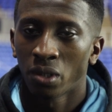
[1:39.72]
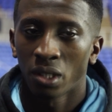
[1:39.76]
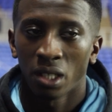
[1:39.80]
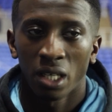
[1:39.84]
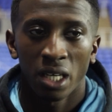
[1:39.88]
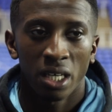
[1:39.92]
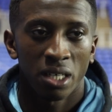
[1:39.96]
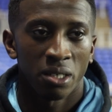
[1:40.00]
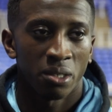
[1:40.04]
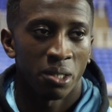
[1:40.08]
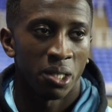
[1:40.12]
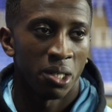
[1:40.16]

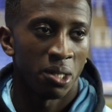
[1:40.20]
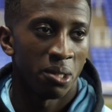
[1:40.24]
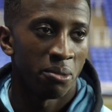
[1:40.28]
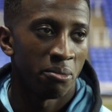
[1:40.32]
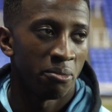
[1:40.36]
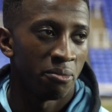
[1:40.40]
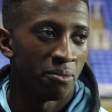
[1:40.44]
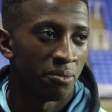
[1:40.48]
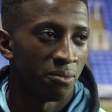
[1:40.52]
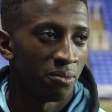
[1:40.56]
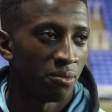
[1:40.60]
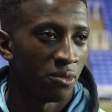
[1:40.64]
Yeah,
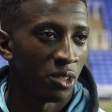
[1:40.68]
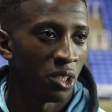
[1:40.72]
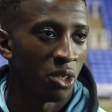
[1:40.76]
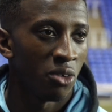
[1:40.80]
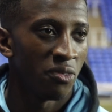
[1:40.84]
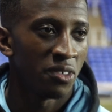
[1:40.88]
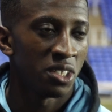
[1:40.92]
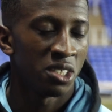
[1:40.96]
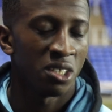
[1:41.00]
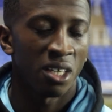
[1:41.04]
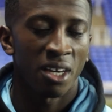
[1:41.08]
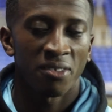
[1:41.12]
um,
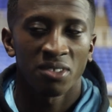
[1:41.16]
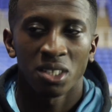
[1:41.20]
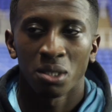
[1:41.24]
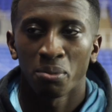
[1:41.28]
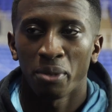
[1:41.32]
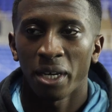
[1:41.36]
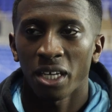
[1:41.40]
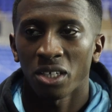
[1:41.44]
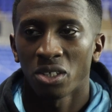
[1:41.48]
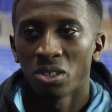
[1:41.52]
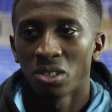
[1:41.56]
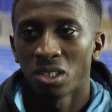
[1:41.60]
obviously you have
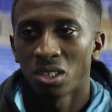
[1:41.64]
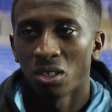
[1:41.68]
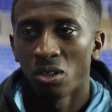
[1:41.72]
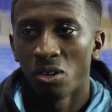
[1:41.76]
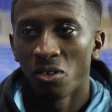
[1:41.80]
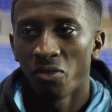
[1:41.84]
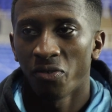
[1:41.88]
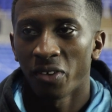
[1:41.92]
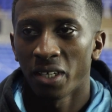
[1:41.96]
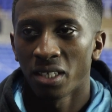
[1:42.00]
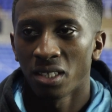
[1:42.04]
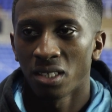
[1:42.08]
to back
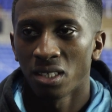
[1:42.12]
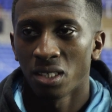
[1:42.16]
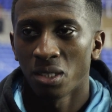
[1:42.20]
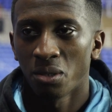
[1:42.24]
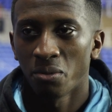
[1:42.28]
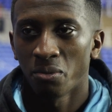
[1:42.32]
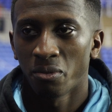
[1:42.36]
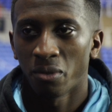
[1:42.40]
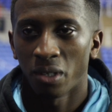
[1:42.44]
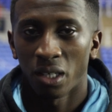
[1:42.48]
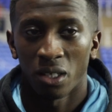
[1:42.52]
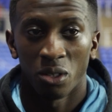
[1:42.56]
yourself and
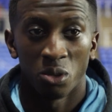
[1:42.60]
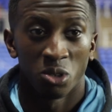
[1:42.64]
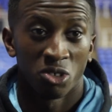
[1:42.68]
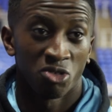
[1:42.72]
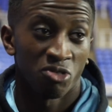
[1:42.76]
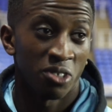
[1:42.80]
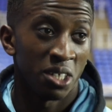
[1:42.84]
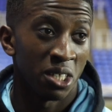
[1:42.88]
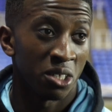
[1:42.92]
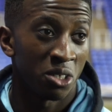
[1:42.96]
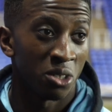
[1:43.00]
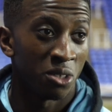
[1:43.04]
um, it
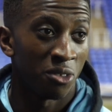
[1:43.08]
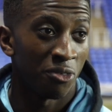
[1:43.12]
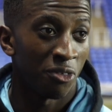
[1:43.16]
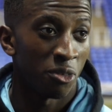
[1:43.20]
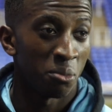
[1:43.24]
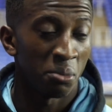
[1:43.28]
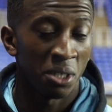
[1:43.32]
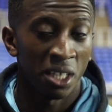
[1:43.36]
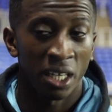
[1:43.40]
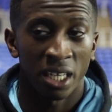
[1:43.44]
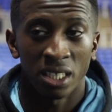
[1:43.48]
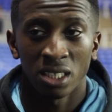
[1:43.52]
was really good
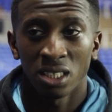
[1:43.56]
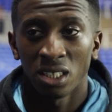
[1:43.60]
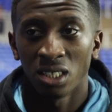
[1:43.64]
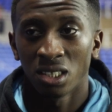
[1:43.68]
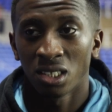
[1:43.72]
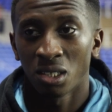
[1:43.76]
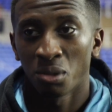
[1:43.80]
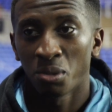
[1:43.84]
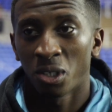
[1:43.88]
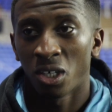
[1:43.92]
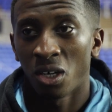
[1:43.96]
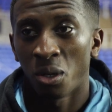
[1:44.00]
for me actually
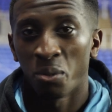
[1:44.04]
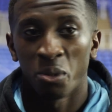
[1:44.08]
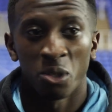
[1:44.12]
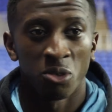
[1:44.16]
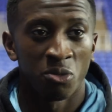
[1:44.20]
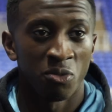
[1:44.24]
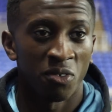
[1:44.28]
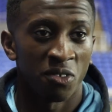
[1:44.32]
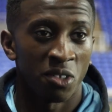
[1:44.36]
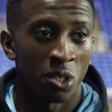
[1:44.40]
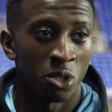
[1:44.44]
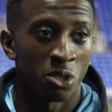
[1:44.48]
to come
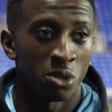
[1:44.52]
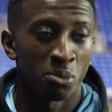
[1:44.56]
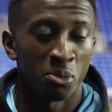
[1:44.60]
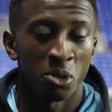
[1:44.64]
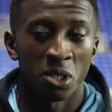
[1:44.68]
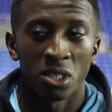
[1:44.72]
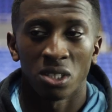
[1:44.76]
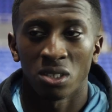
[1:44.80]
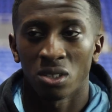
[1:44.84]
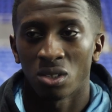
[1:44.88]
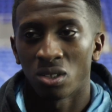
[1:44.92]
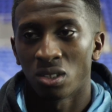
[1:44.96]
on with those
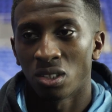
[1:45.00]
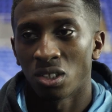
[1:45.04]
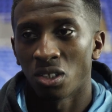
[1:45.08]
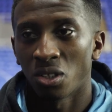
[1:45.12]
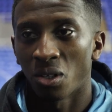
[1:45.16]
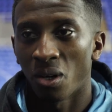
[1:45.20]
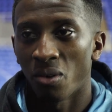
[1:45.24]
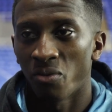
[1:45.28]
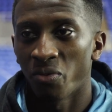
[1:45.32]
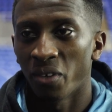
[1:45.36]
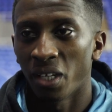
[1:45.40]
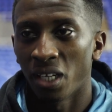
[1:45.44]
boys because
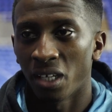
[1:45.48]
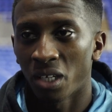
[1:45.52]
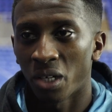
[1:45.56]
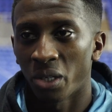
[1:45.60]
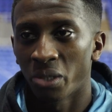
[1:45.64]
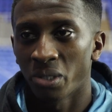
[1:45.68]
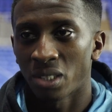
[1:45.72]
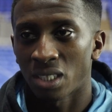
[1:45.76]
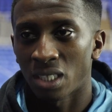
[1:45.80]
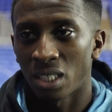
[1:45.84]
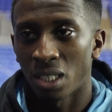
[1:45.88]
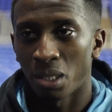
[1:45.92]
you know I'm really
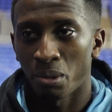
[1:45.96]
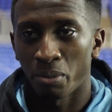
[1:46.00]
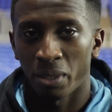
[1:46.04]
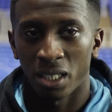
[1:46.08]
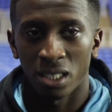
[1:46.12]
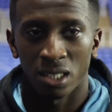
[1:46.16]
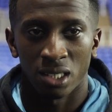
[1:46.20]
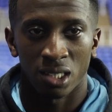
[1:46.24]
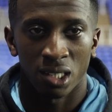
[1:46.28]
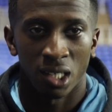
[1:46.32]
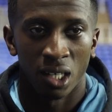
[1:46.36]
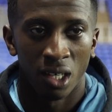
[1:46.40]
close to them
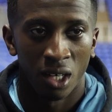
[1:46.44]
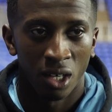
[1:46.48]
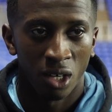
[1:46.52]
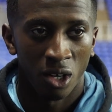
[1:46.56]
and